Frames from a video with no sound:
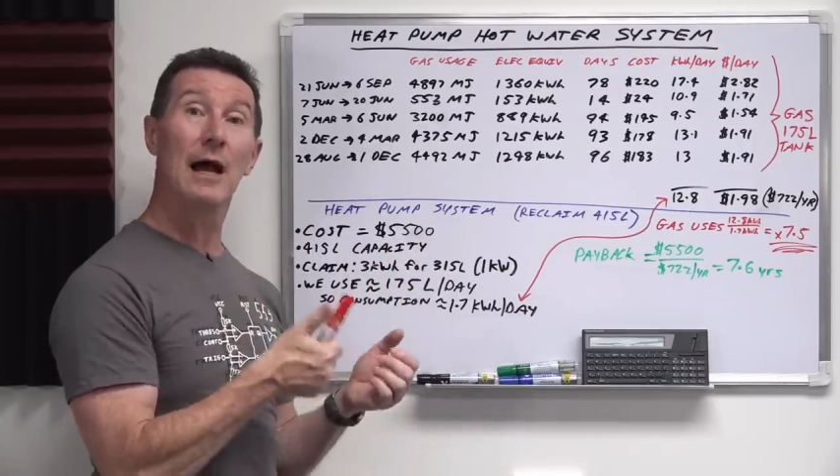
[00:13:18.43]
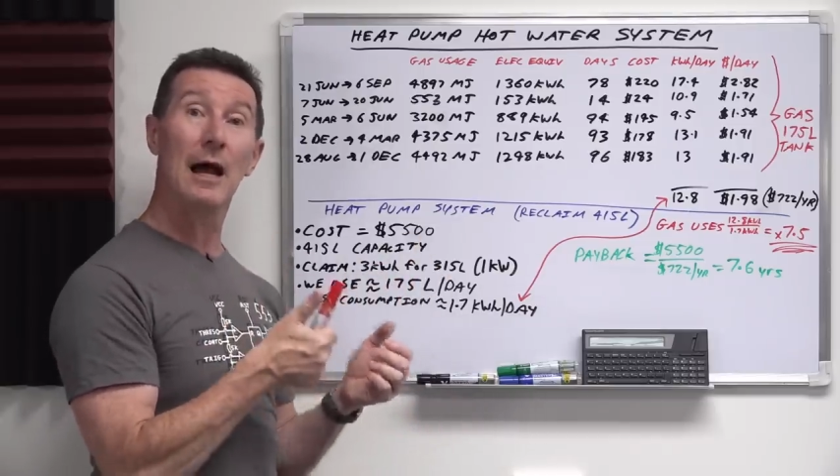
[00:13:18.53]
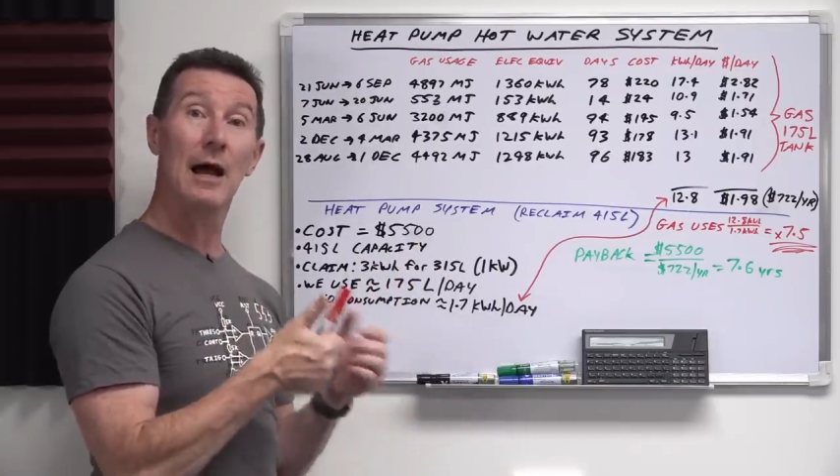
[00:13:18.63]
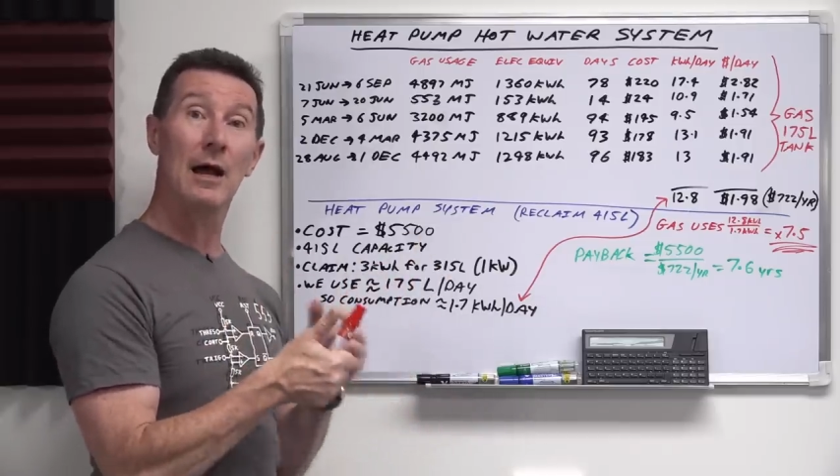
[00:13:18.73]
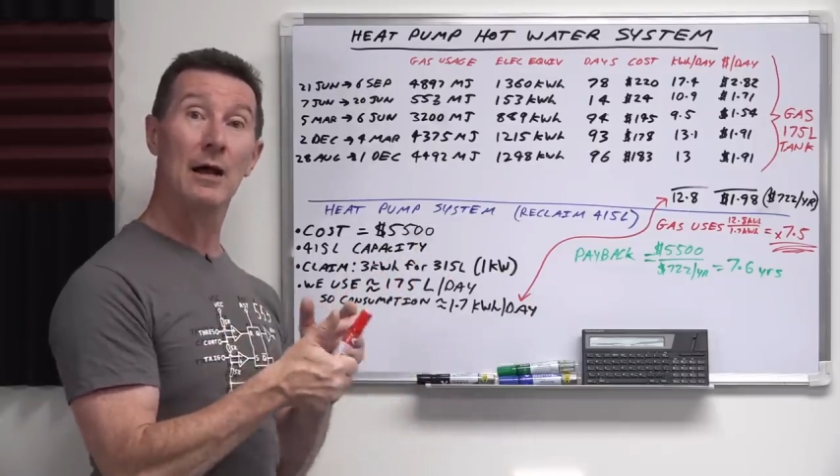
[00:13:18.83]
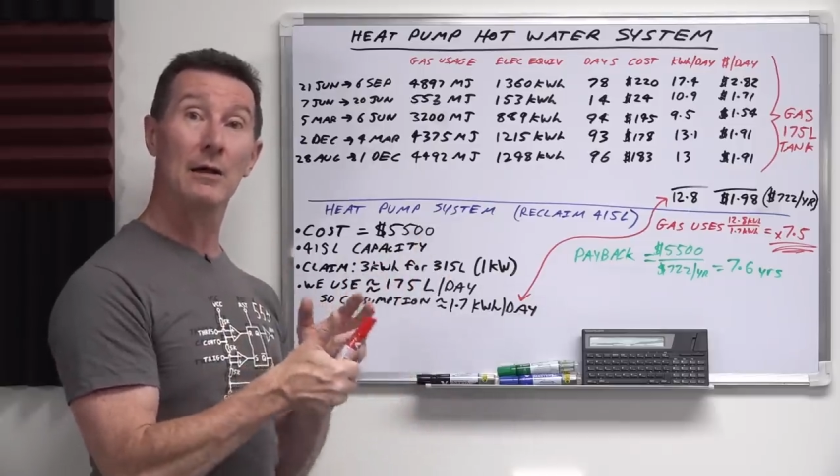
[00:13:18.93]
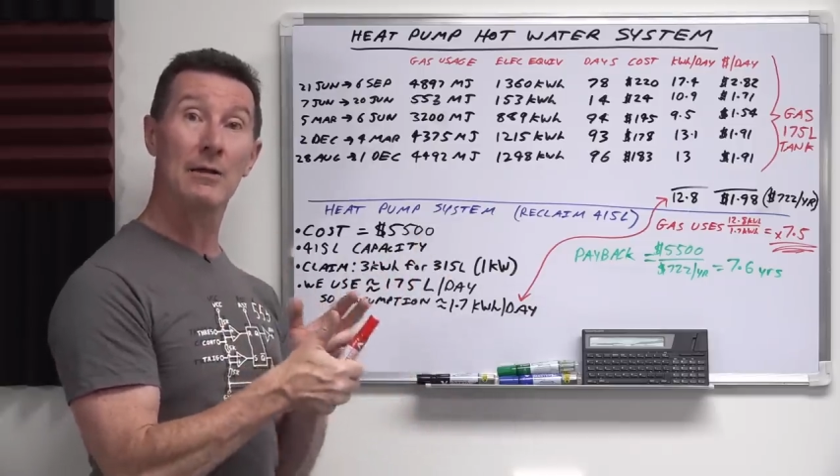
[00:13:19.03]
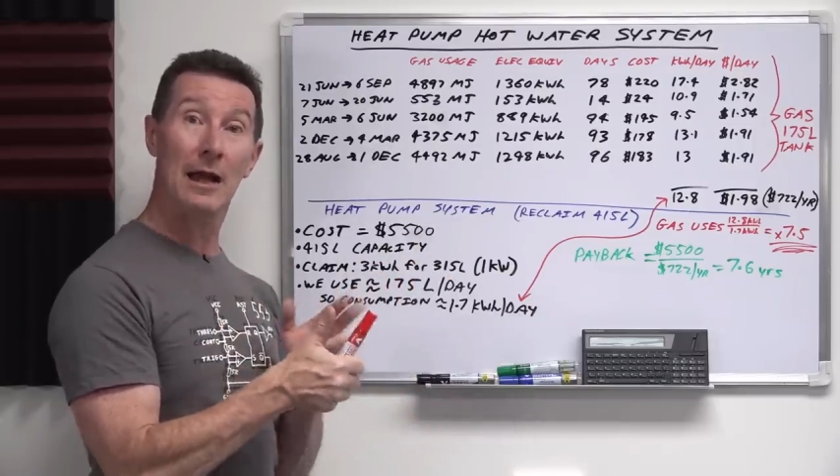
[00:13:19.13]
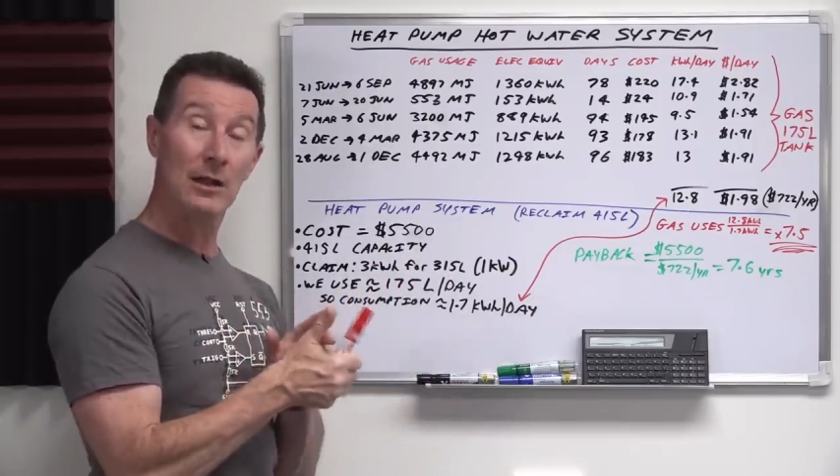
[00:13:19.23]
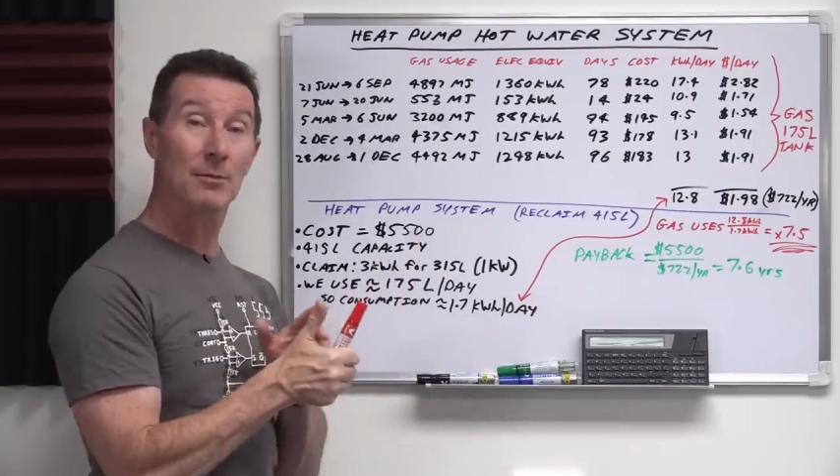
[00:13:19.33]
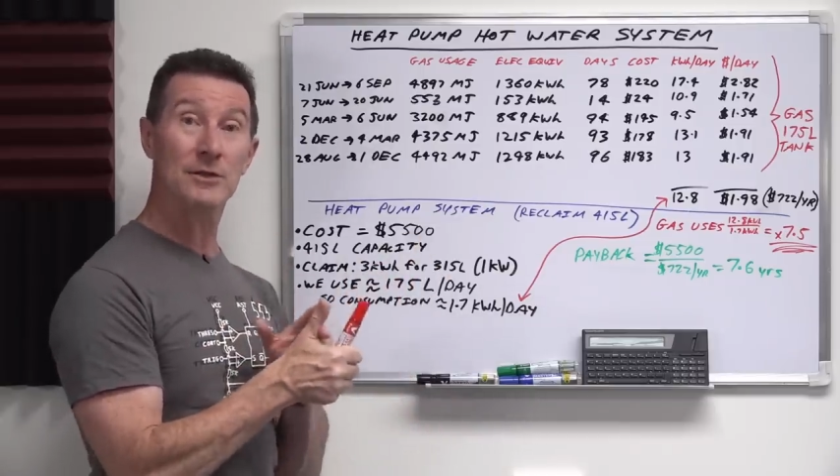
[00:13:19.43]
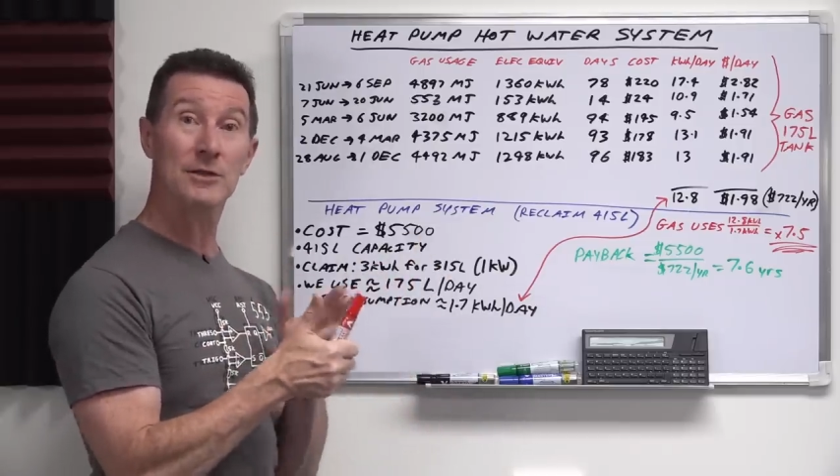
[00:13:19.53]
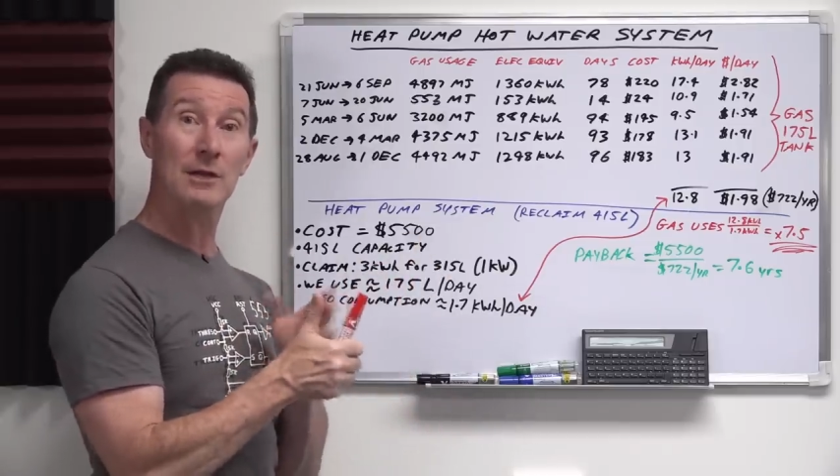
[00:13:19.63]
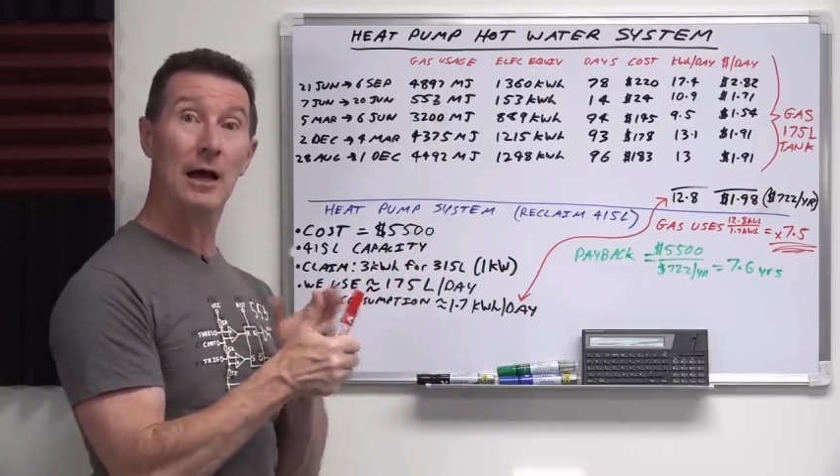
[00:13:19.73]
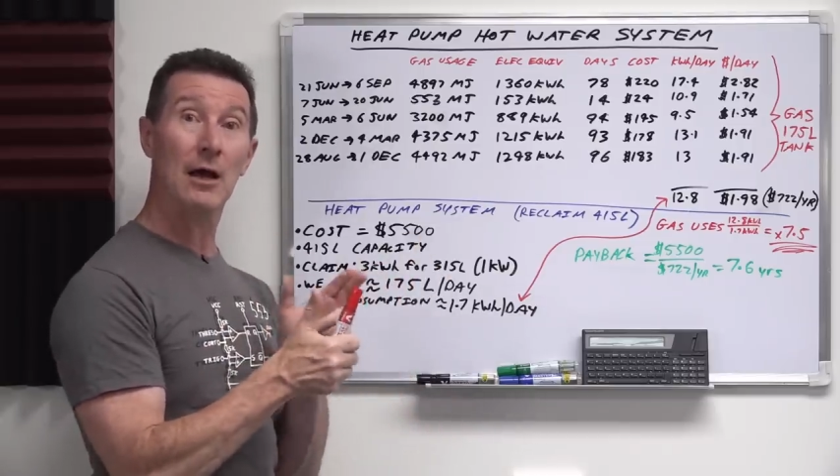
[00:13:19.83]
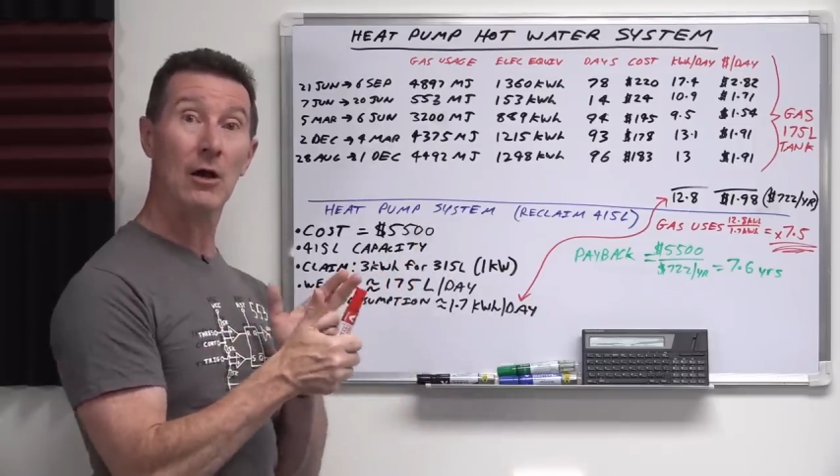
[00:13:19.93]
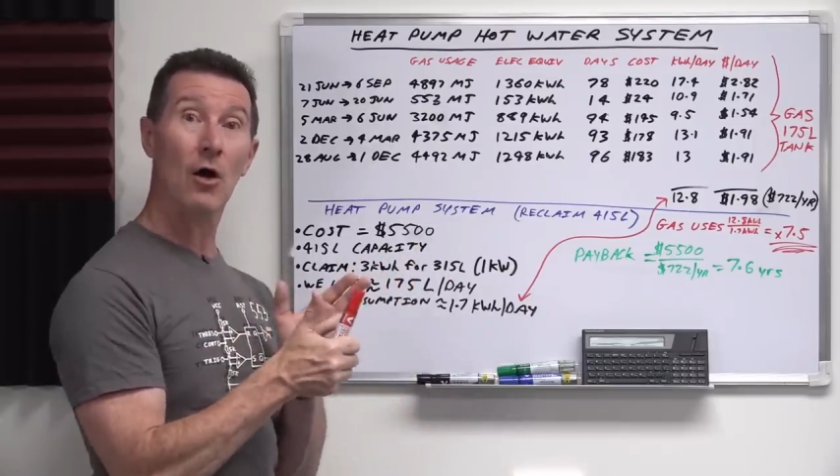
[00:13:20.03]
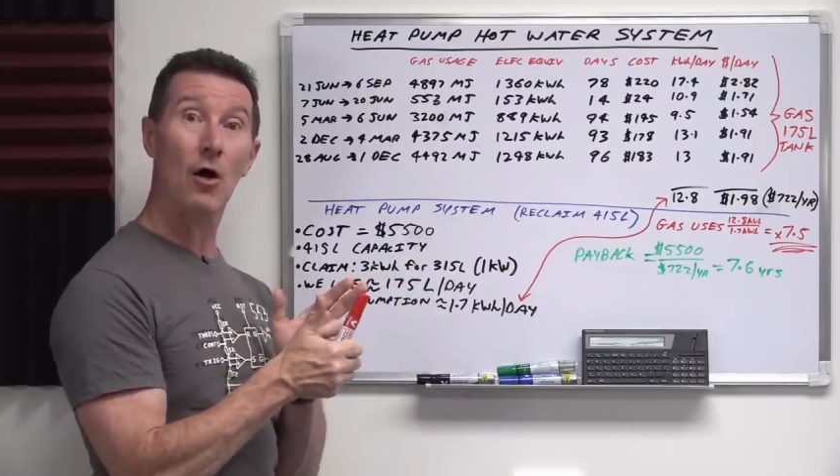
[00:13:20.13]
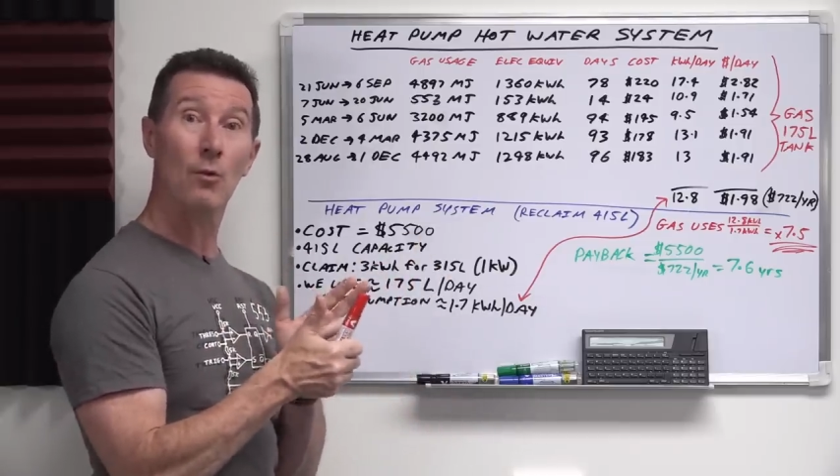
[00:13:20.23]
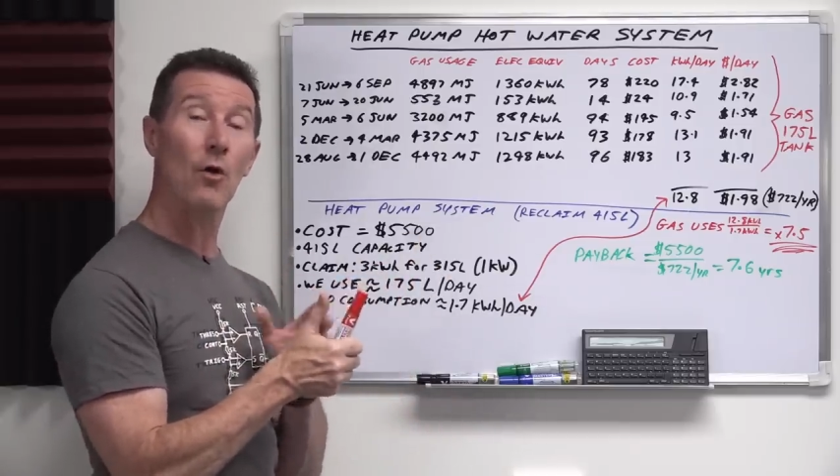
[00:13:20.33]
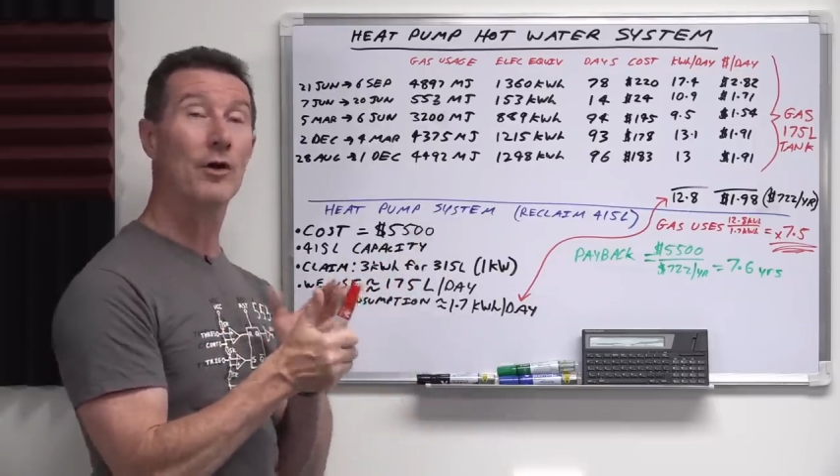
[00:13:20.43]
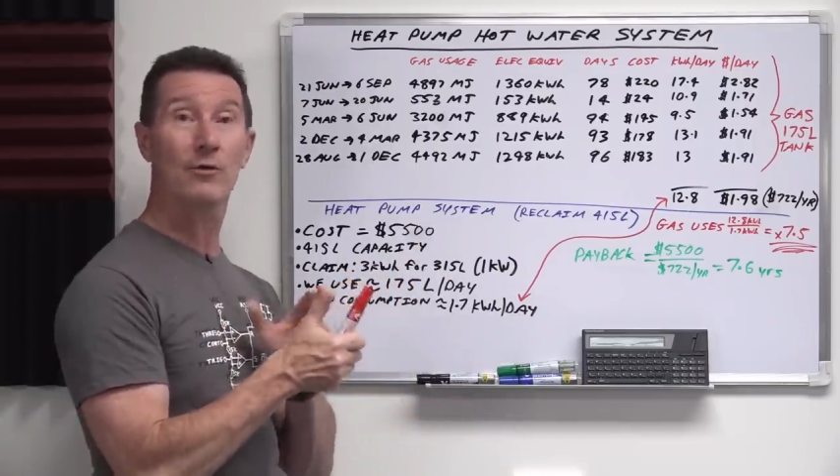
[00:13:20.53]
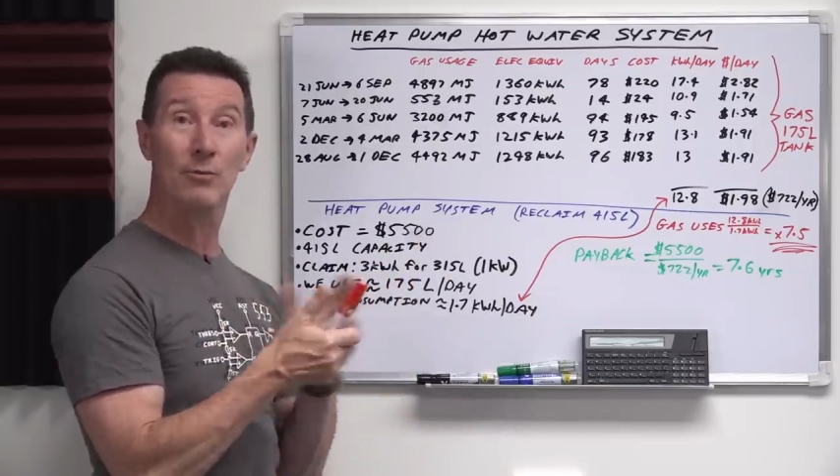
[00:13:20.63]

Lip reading: element hot water,